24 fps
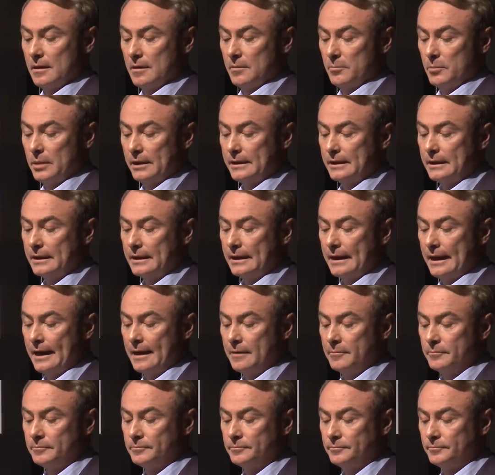But the
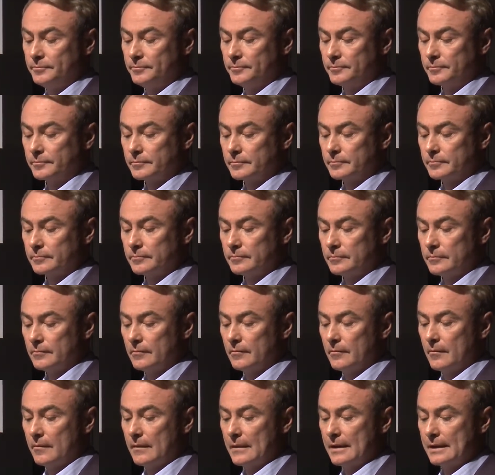
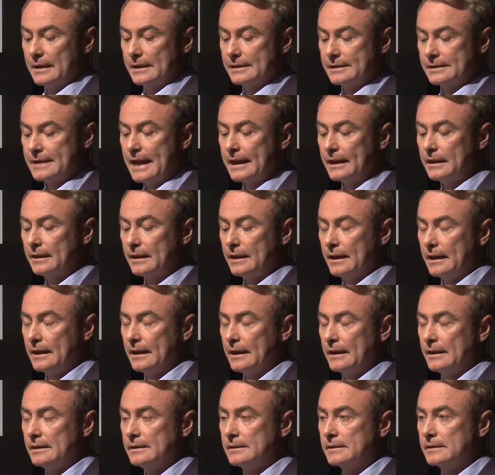second thing
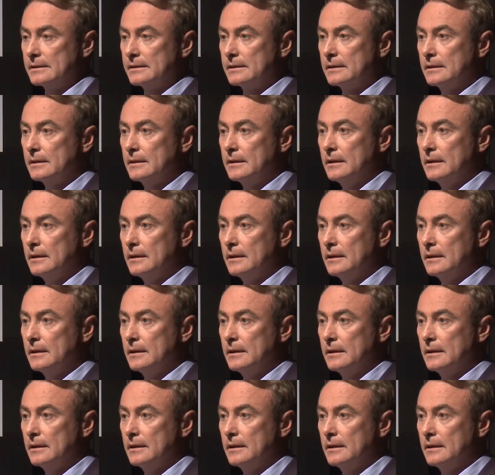is,